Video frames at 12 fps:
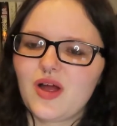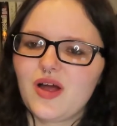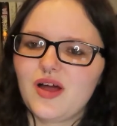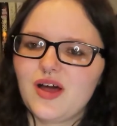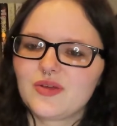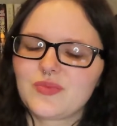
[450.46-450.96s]

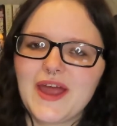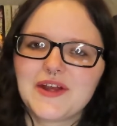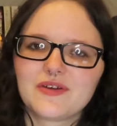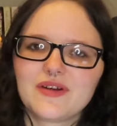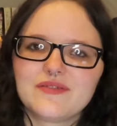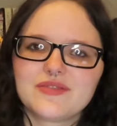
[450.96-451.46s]

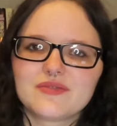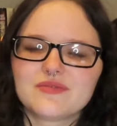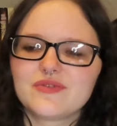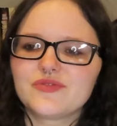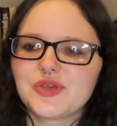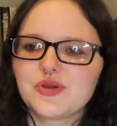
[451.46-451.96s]
writer of the
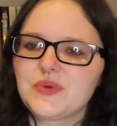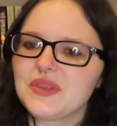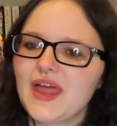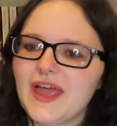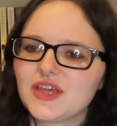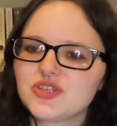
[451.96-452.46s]
review would
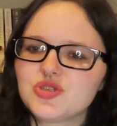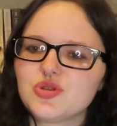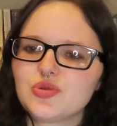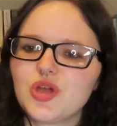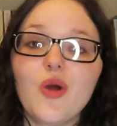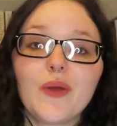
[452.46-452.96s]
like to
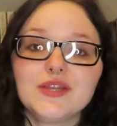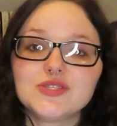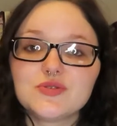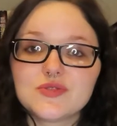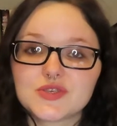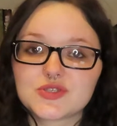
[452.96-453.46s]
go
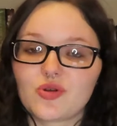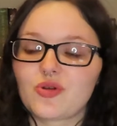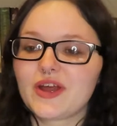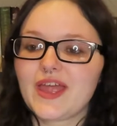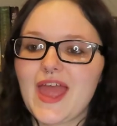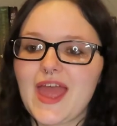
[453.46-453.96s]
into the
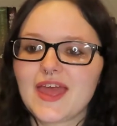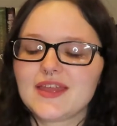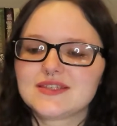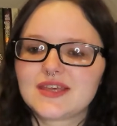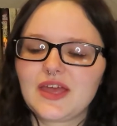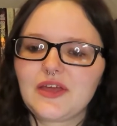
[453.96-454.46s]
story
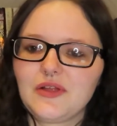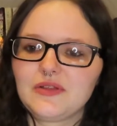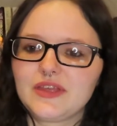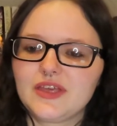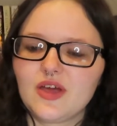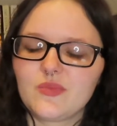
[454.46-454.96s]
and kill
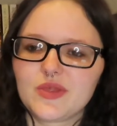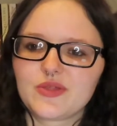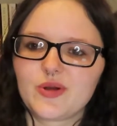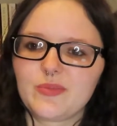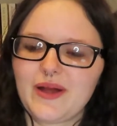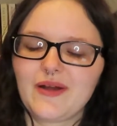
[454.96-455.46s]
Leah with
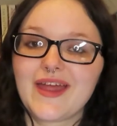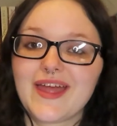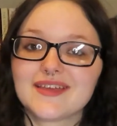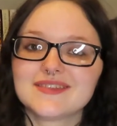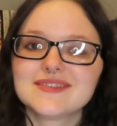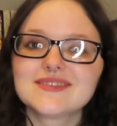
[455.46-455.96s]
her bare
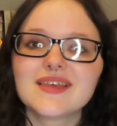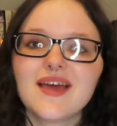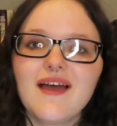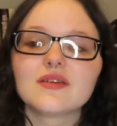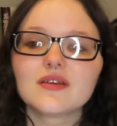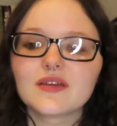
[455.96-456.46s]
hands
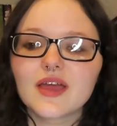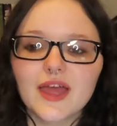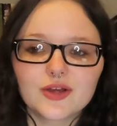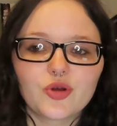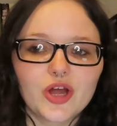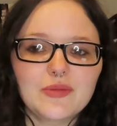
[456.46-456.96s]

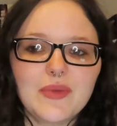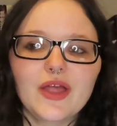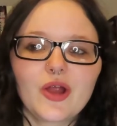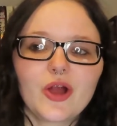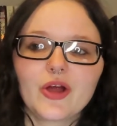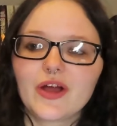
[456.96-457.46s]
and cremate
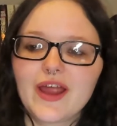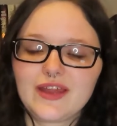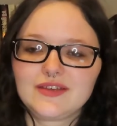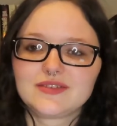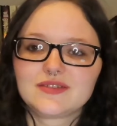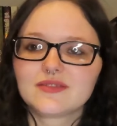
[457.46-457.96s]
her
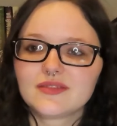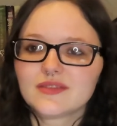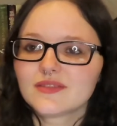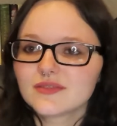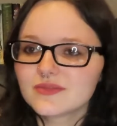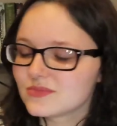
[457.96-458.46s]
and
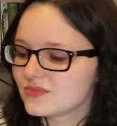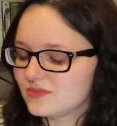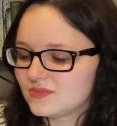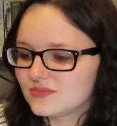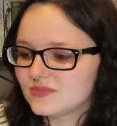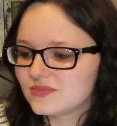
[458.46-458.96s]

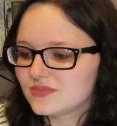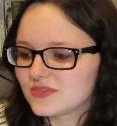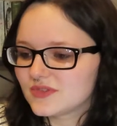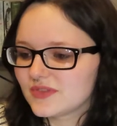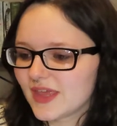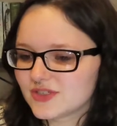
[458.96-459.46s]

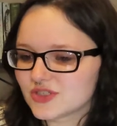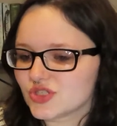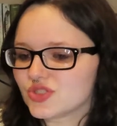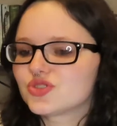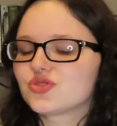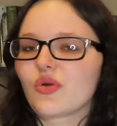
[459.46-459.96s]
like
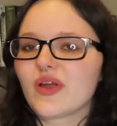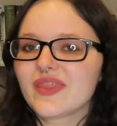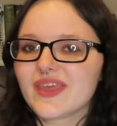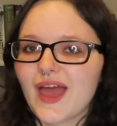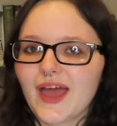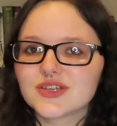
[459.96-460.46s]
destroy
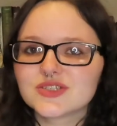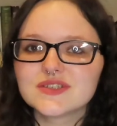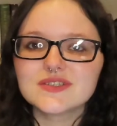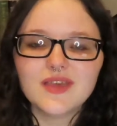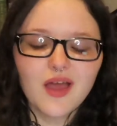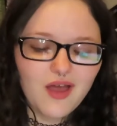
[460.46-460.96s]
the
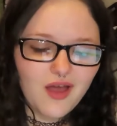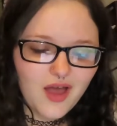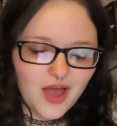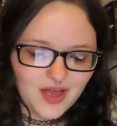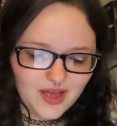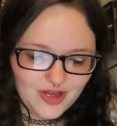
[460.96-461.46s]
ashes.
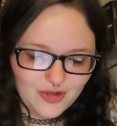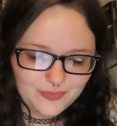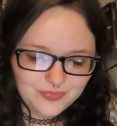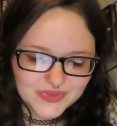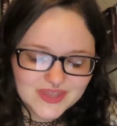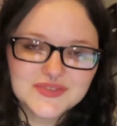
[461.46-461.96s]

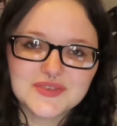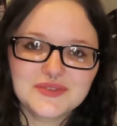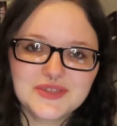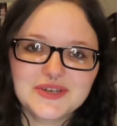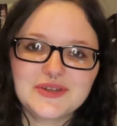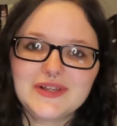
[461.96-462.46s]
It's a
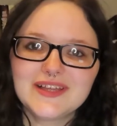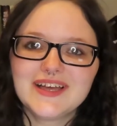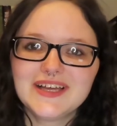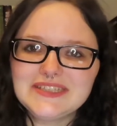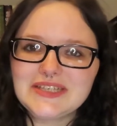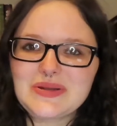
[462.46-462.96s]
little
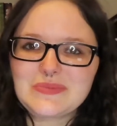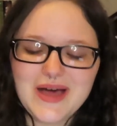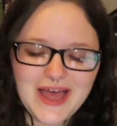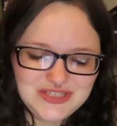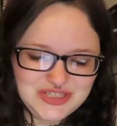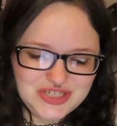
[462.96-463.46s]

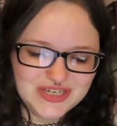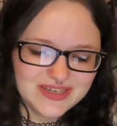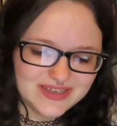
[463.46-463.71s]
much.